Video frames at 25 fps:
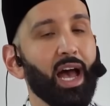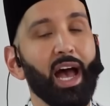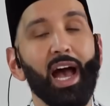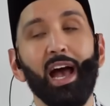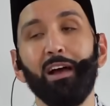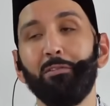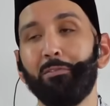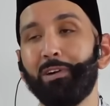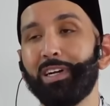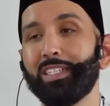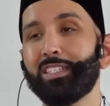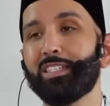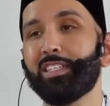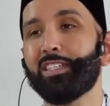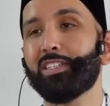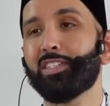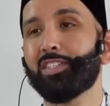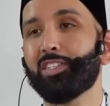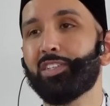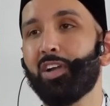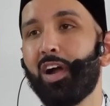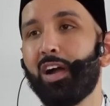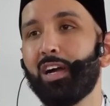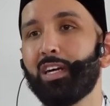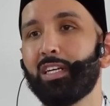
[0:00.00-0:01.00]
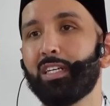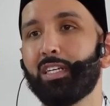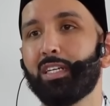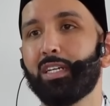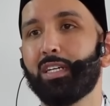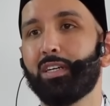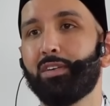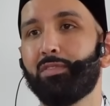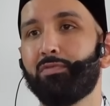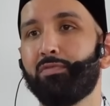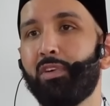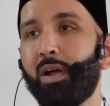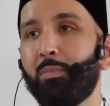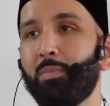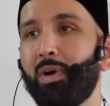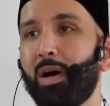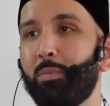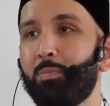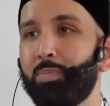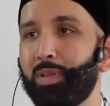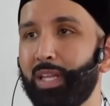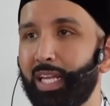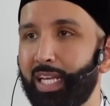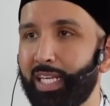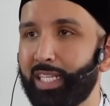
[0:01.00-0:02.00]
I want to start from a
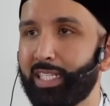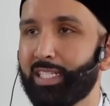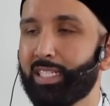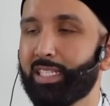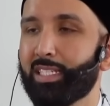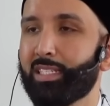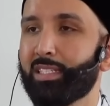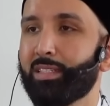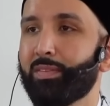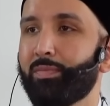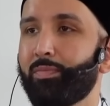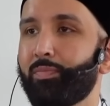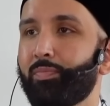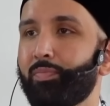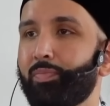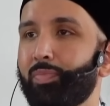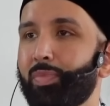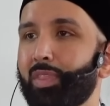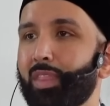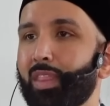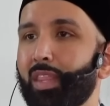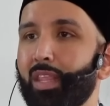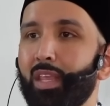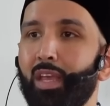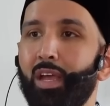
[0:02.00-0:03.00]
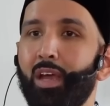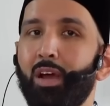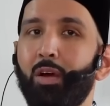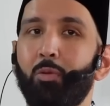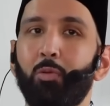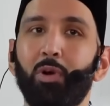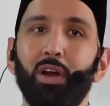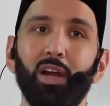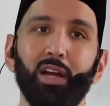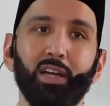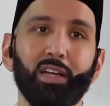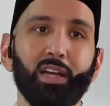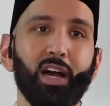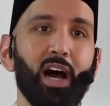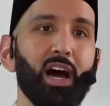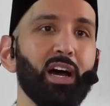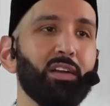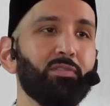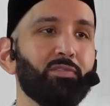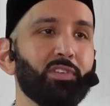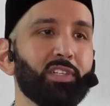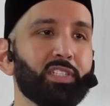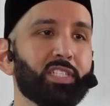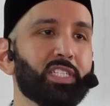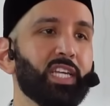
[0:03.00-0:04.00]
place where a
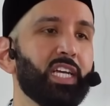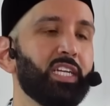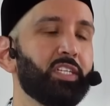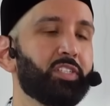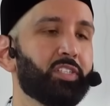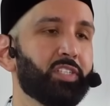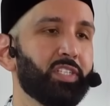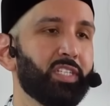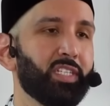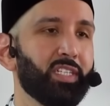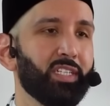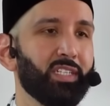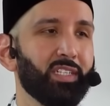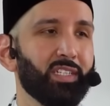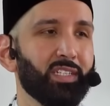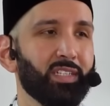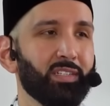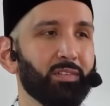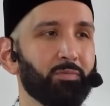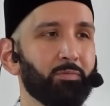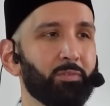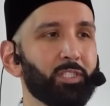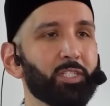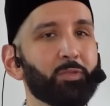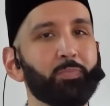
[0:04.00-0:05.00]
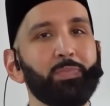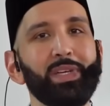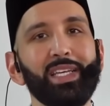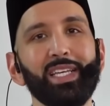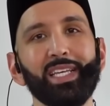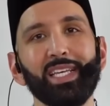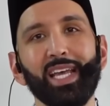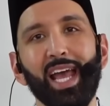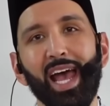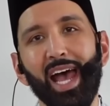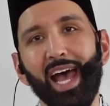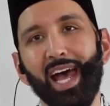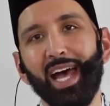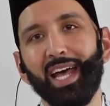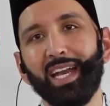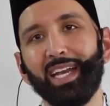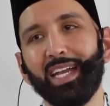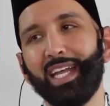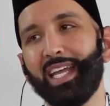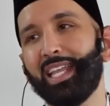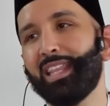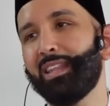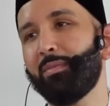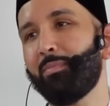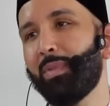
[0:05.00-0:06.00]
conversation was being had
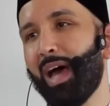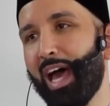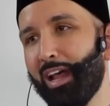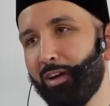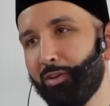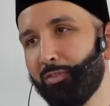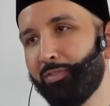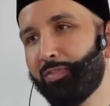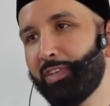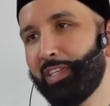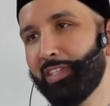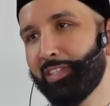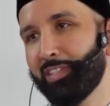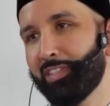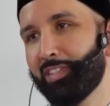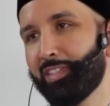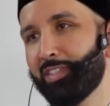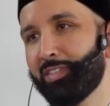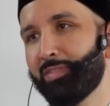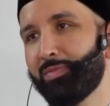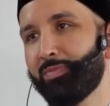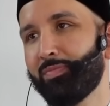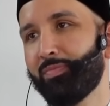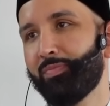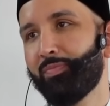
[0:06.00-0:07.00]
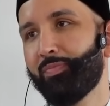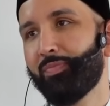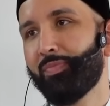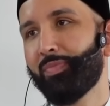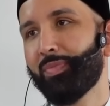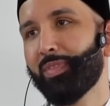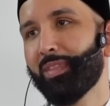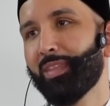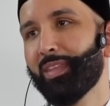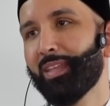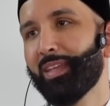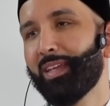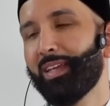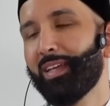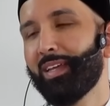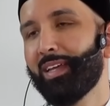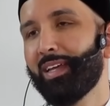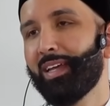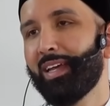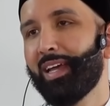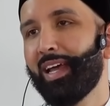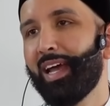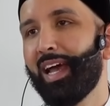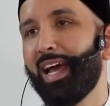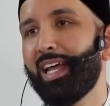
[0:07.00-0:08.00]
in the battlefield.
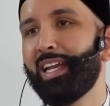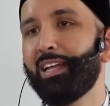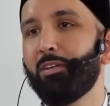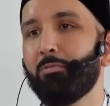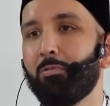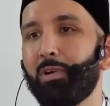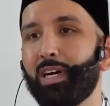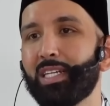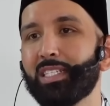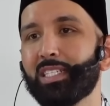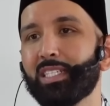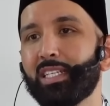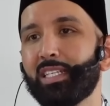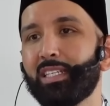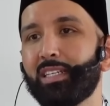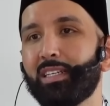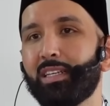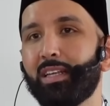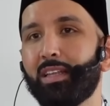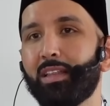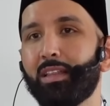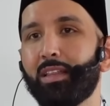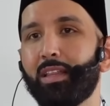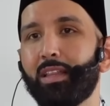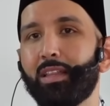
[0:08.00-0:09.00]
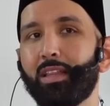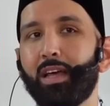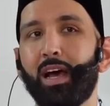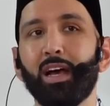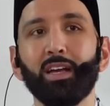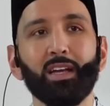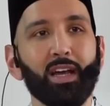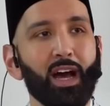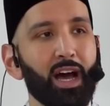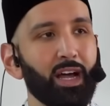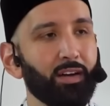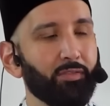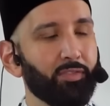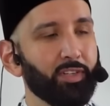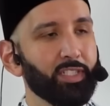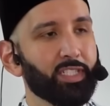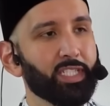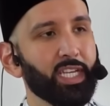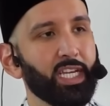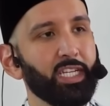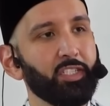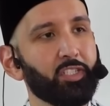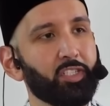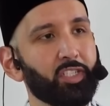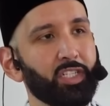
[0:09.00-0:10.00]
And it wasn't a
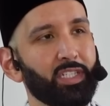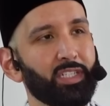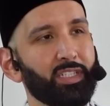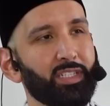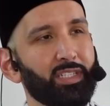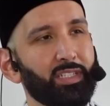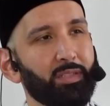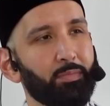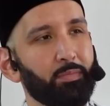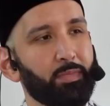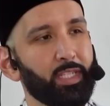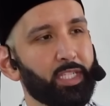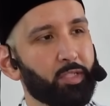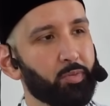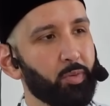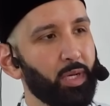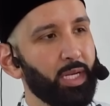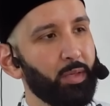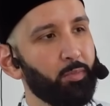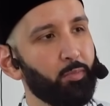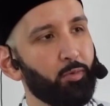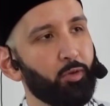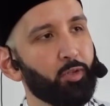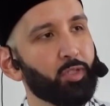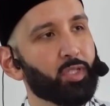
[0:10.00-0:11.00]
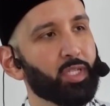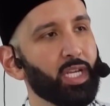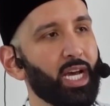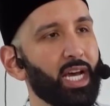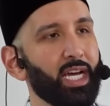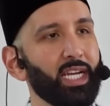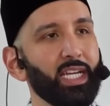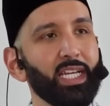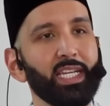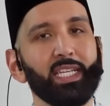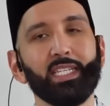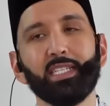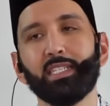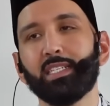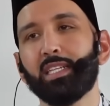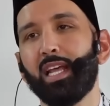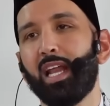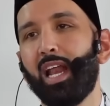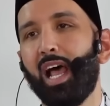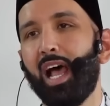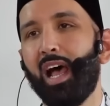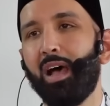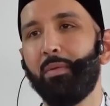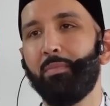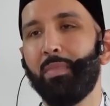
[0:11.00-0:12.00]
conversation between Musa alayhi
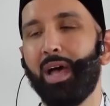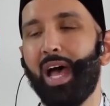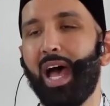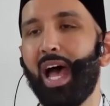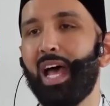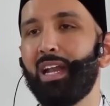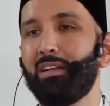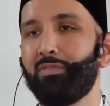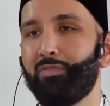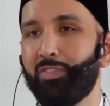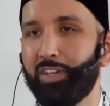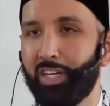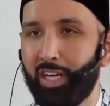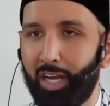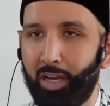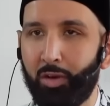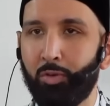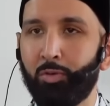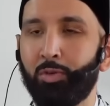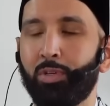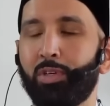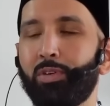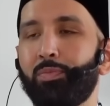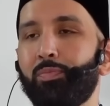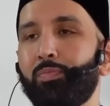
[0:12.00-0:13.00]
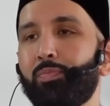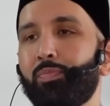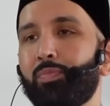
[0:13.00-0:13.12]
salam and Firaun,